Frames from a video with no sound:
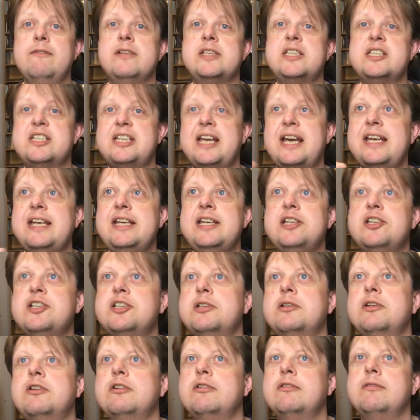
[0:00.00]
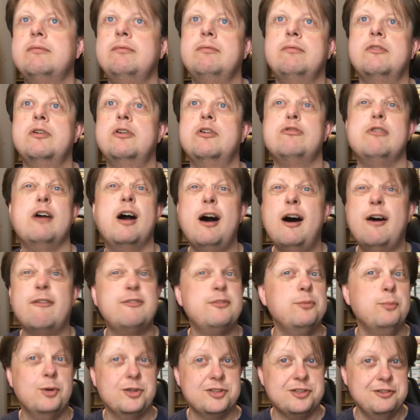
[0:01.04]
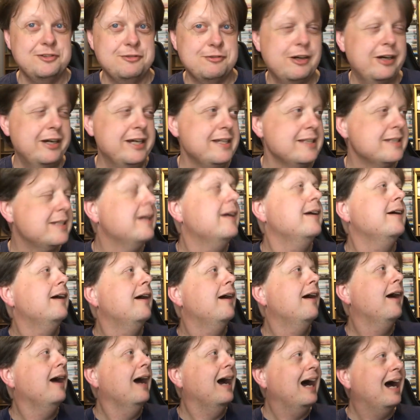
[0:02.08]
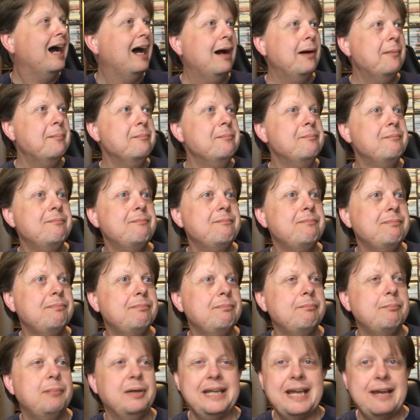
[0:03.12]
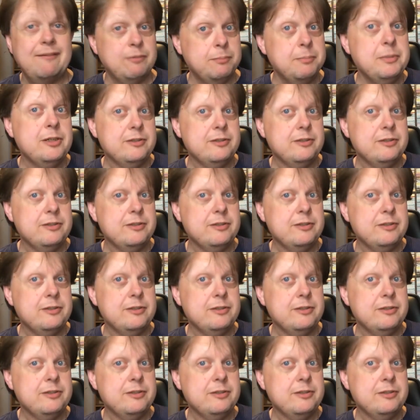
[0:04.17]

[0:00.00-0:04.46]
The stage craft wasn't great. But yeah,